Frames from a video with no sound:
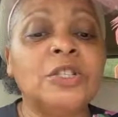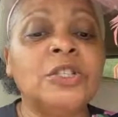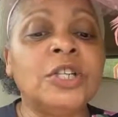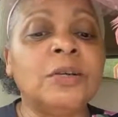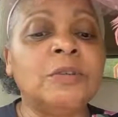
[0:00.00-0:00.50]

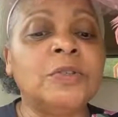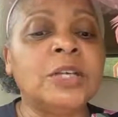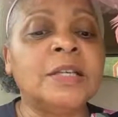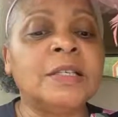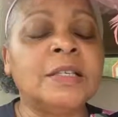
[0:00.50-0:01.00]
Je
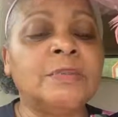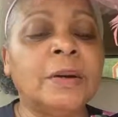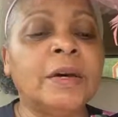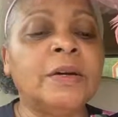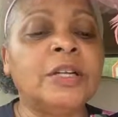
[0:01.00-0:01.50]
Jesus
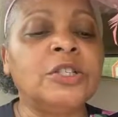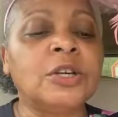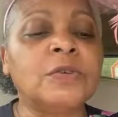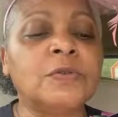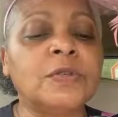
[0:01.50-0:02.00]
buried in
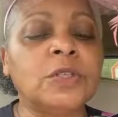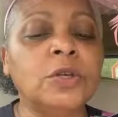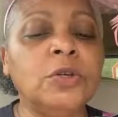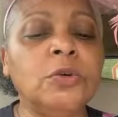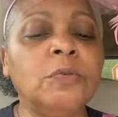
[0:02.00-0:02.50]
Joseph's
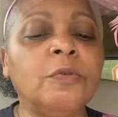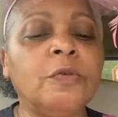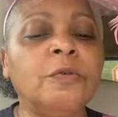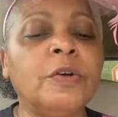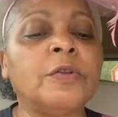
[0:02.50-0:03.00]
tomb
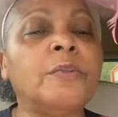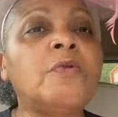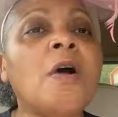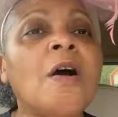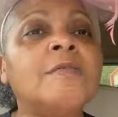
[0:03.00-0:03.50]
fulfilled the
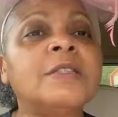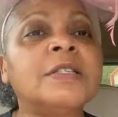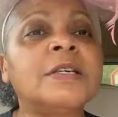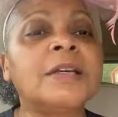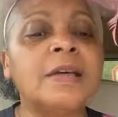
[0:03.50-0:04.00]

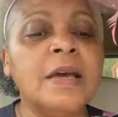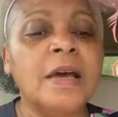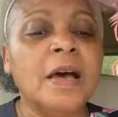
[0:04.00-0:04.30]
prophecy